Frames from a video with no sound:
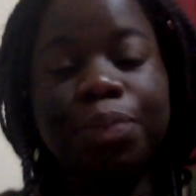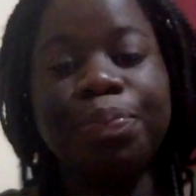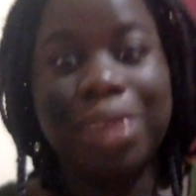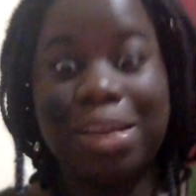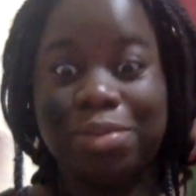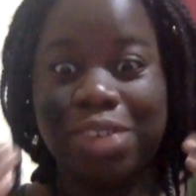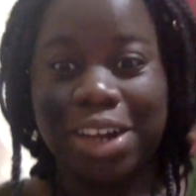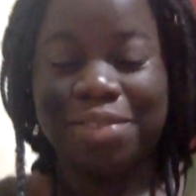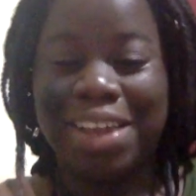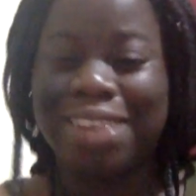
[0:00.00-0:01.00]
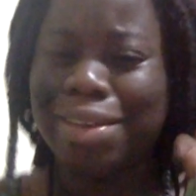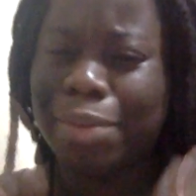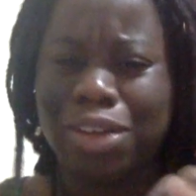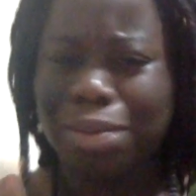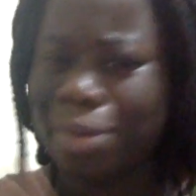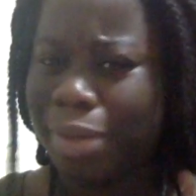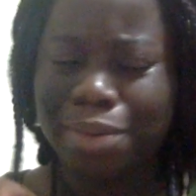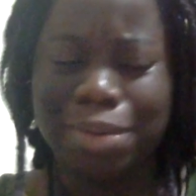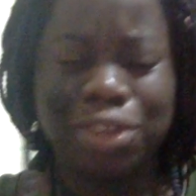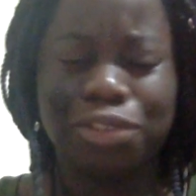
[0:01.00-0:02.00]
I'm sorry. Anytime I talk about my
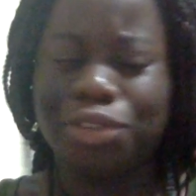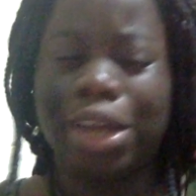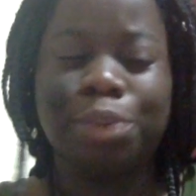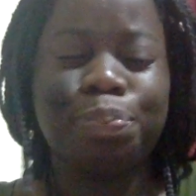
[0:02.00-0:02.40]
grandma, I just cry.